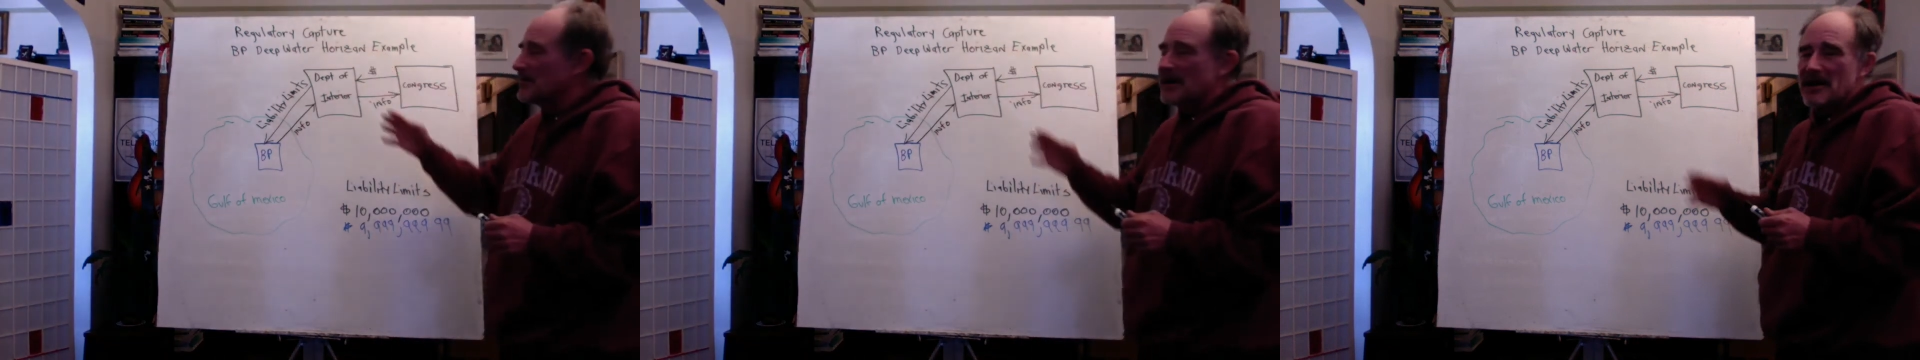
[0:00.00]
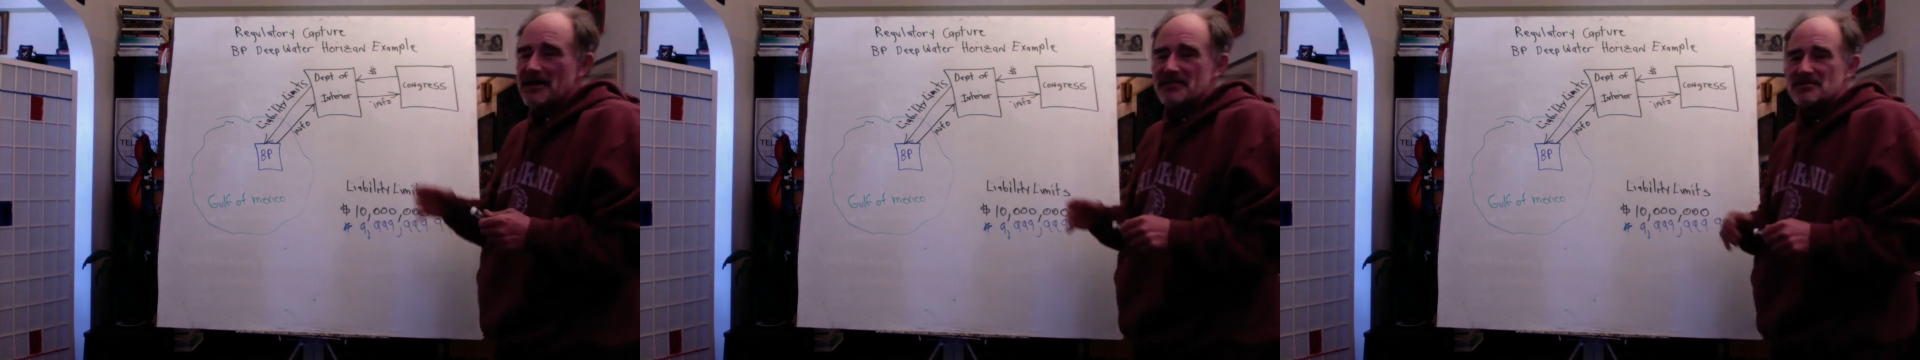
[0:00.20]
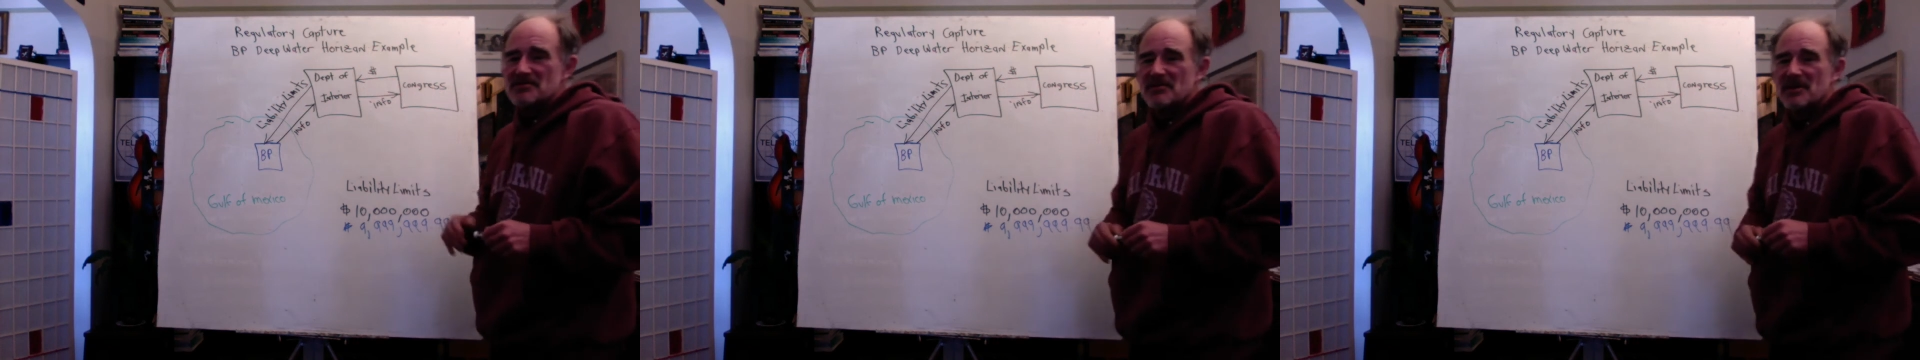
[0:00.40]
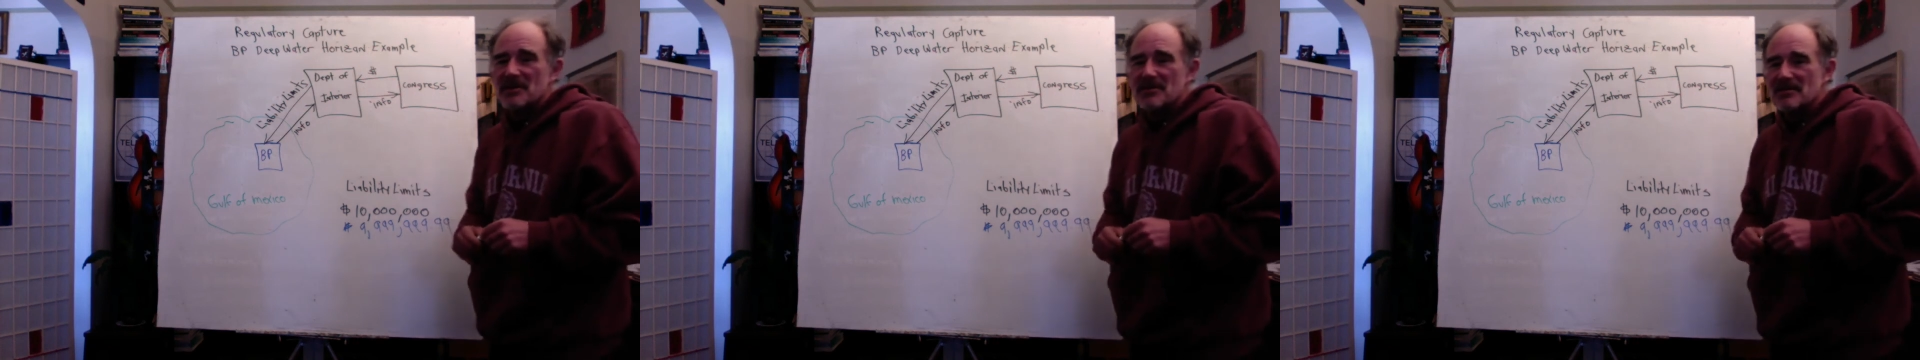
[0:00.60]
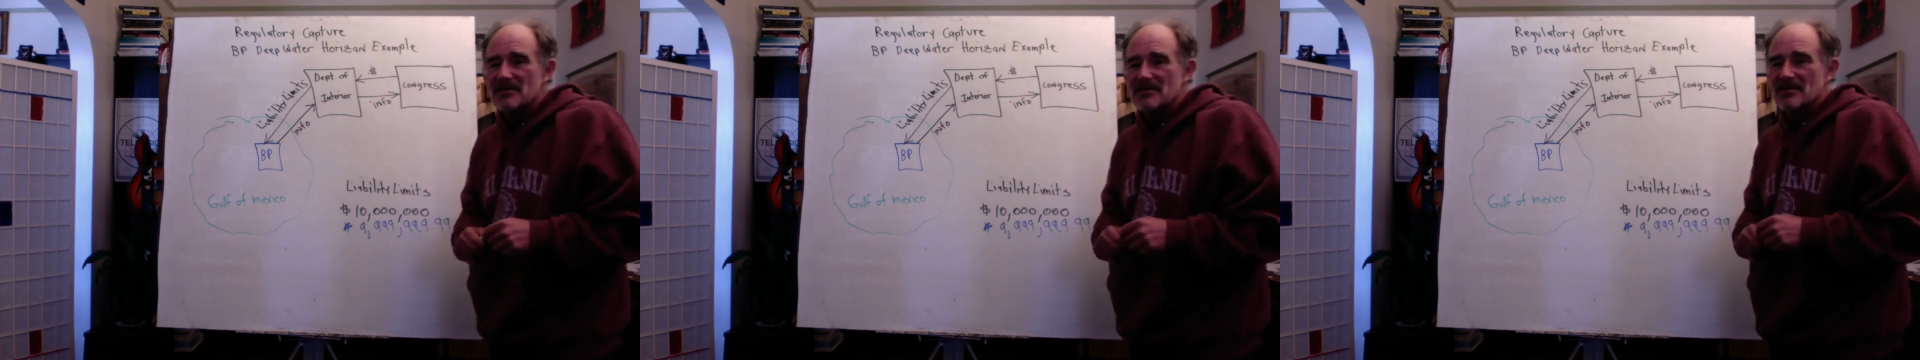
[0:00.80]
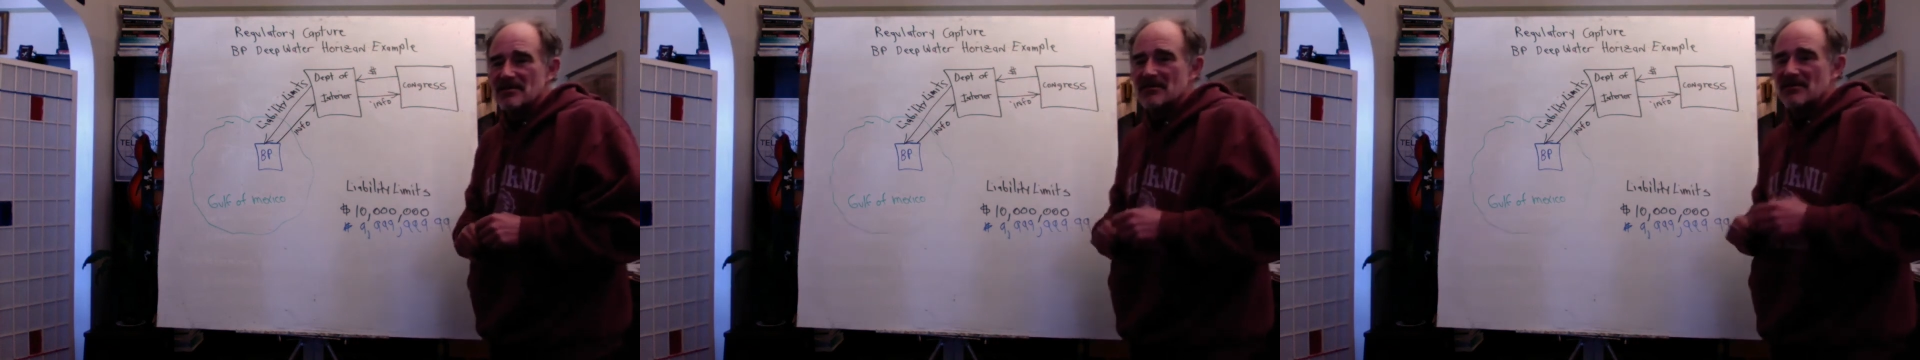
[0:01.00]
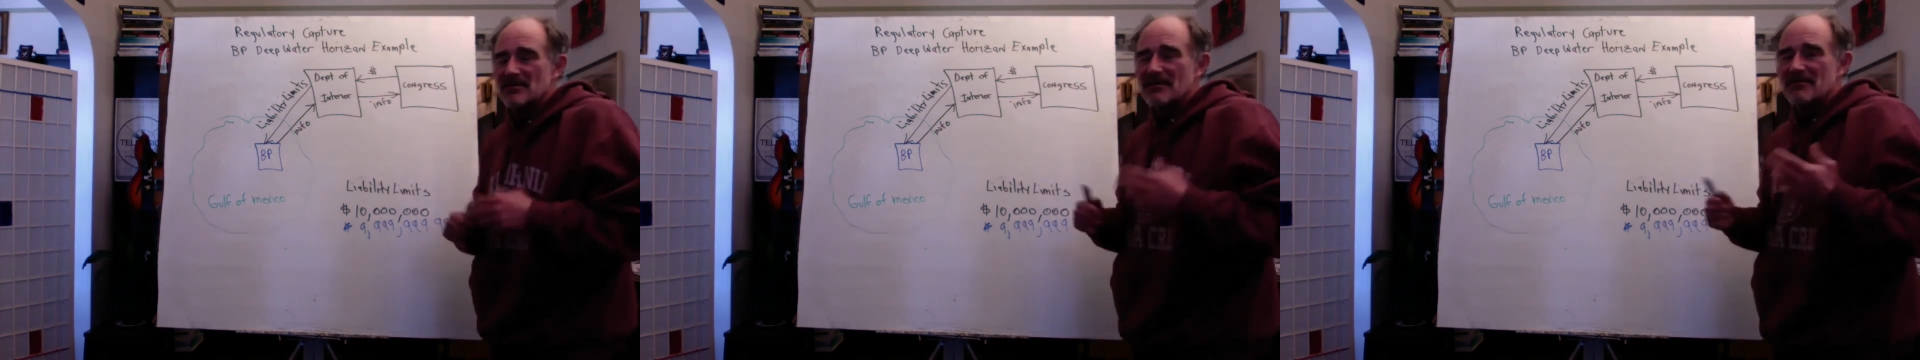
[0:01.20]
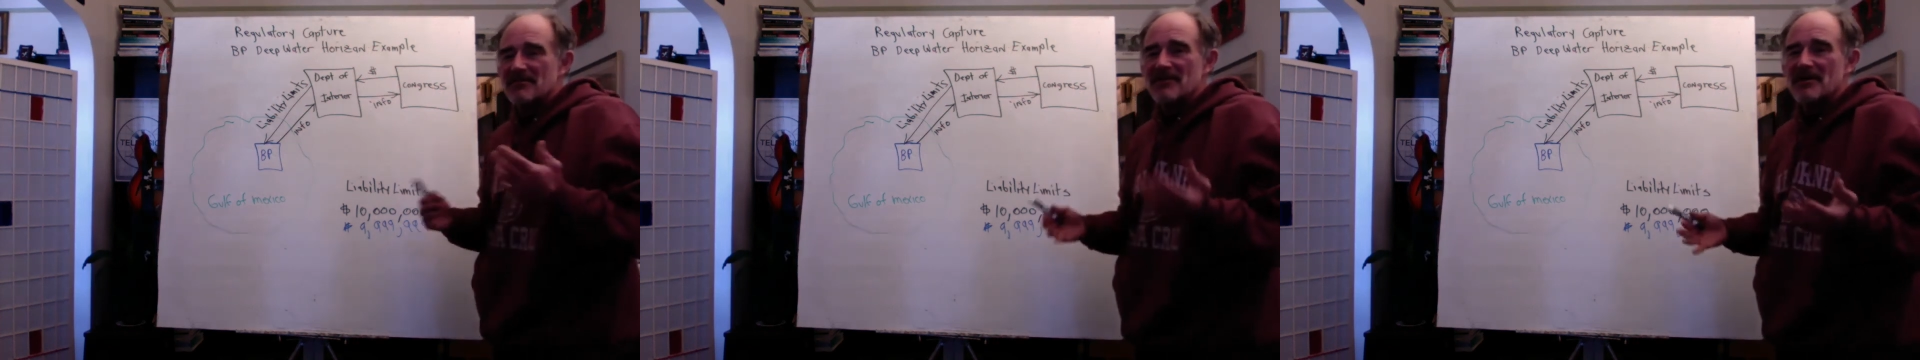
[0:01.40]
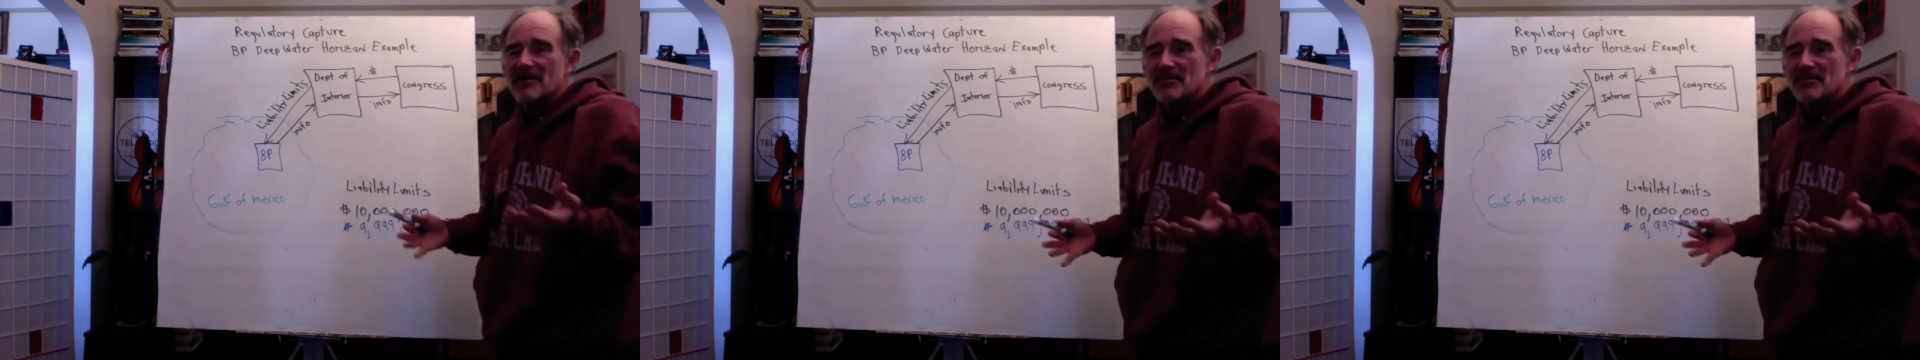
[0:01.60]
happens when you have a very